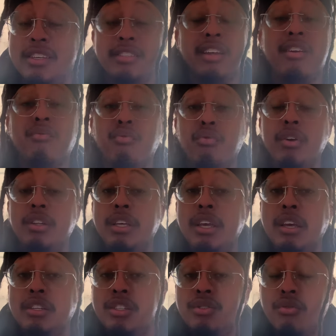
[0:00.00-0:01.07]
Is there
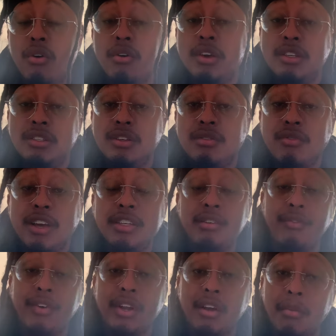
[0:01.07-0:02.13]
really a strong
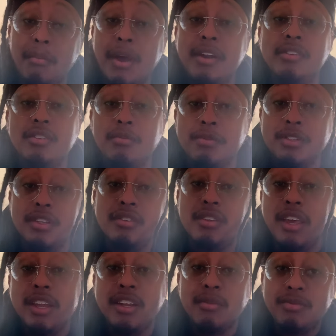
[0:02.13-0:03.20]
consideration for the Commanders to
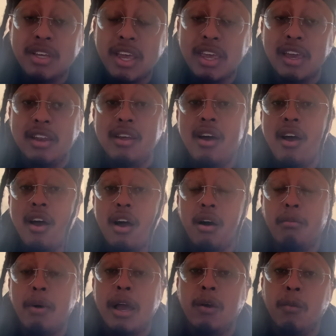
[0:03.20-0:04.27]
potentially end up taking
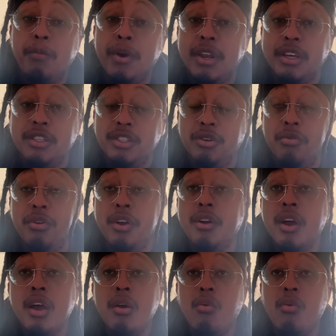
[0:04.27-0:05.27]
Michael Penix Jr.?